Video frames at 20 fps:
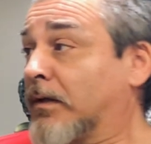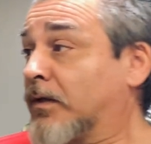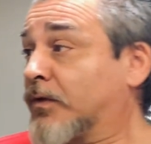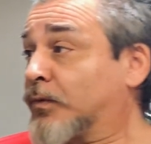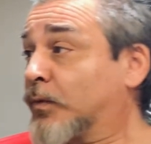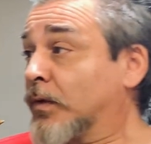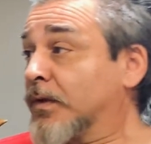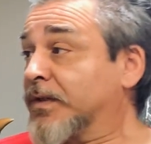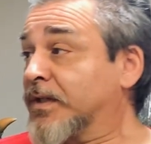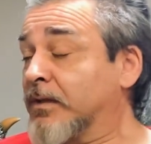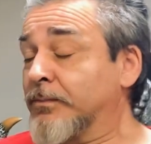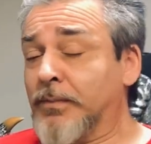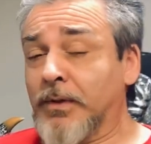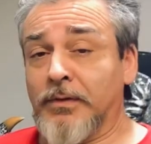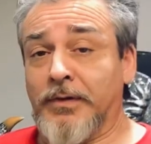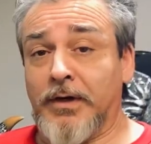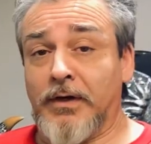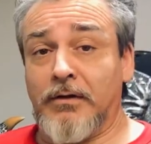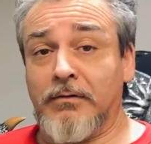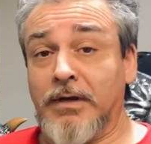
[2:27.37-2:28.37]
it's real simple.
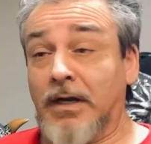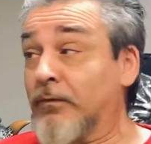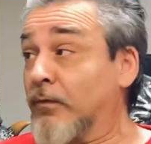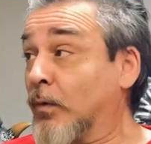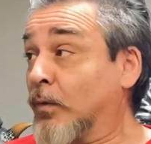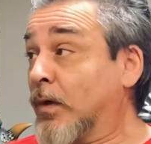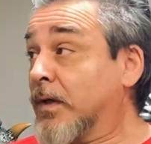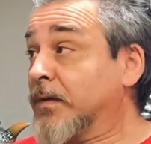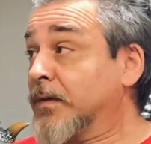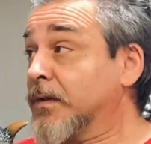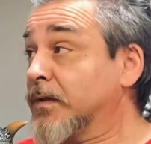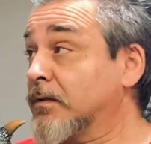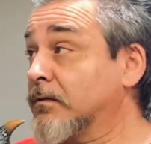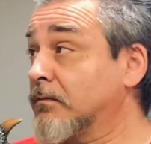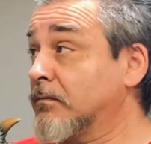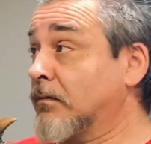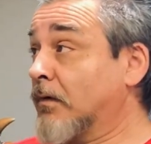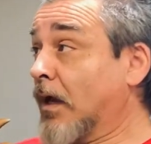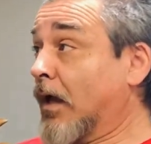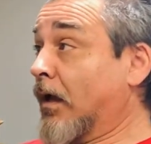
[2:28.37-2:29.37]
There never was
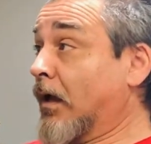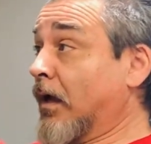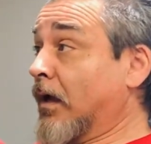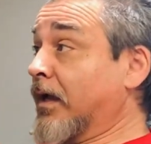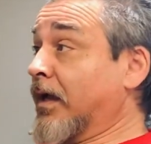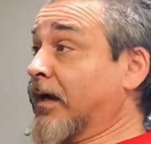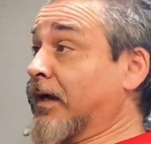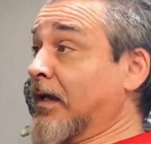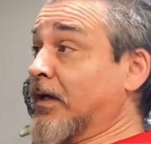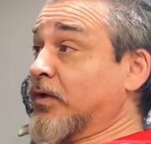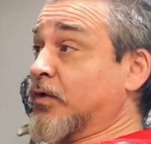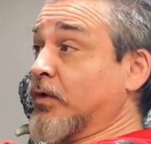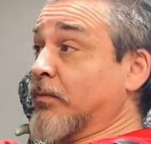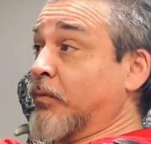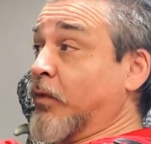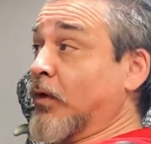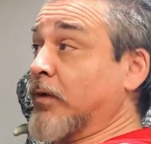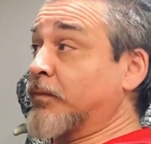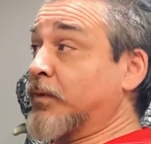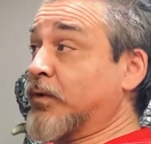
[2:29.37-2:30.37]
a connection
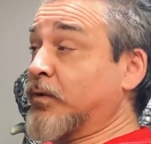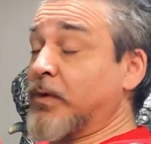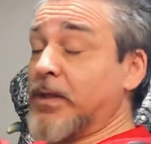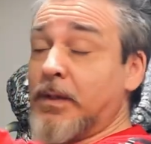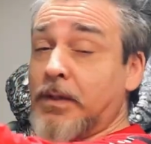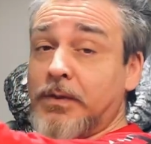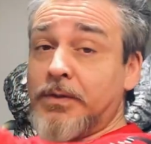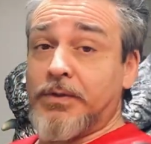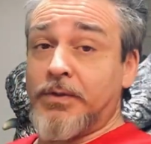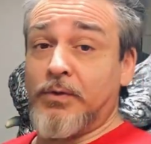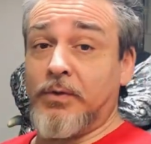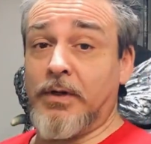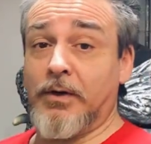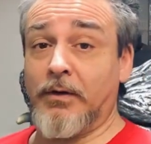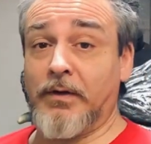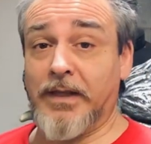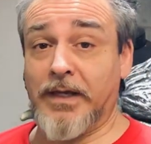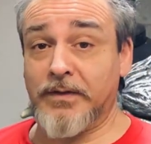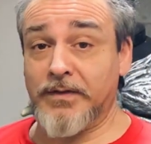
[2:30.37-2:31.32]
point between these two here.